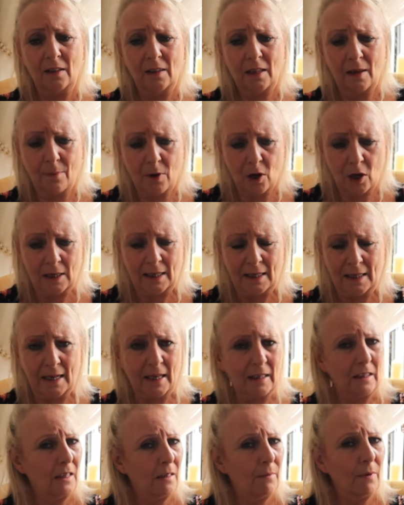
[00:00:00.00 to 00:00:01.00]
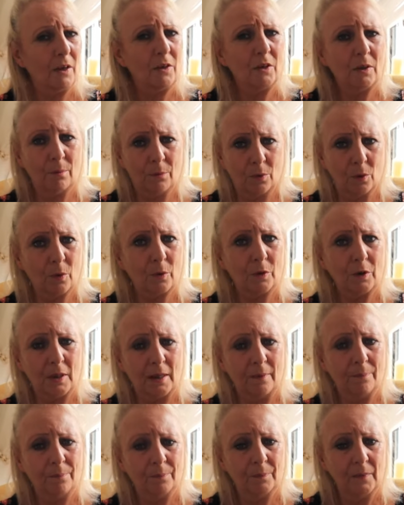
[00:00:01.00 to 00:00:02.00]
them early years are the most
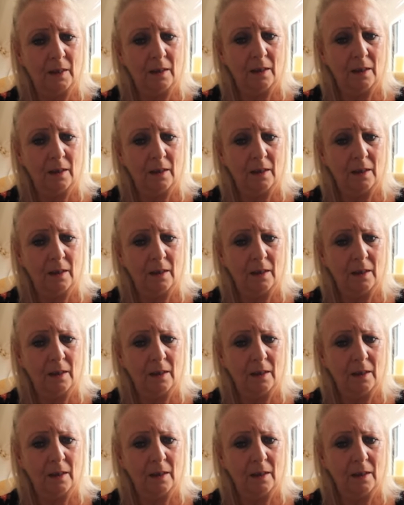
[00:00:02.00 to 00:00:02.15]
important.